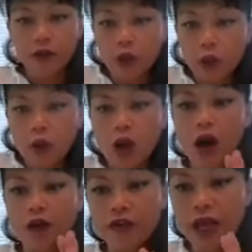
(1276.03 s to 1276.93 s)

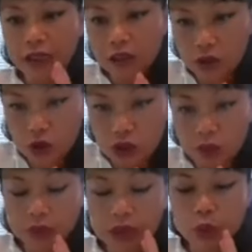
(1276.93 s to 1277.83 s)
flow of
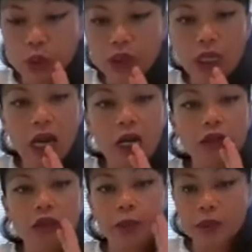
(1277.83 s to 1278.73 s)
energy between
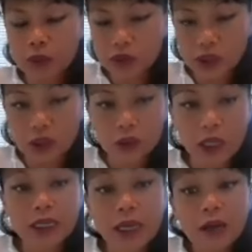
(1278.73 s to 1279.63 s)
how the people see
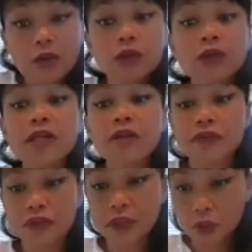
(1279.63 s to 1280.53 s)
you and how you
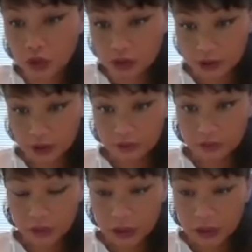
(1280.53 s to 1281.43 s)
really feel yourself.
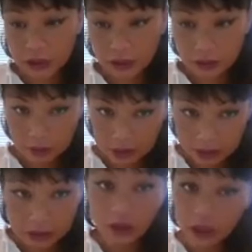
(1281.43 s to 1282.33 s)

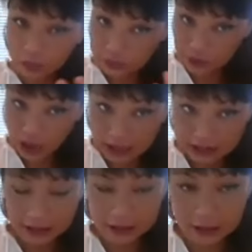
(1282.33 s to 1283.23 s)
Okay, your with your
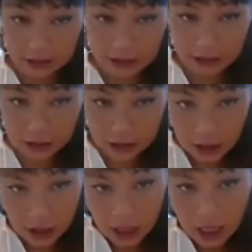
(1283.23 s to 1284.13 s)
ascendant.
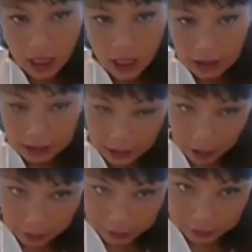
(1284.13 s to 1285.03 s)

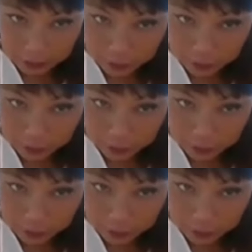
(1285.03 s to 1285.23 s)
Now,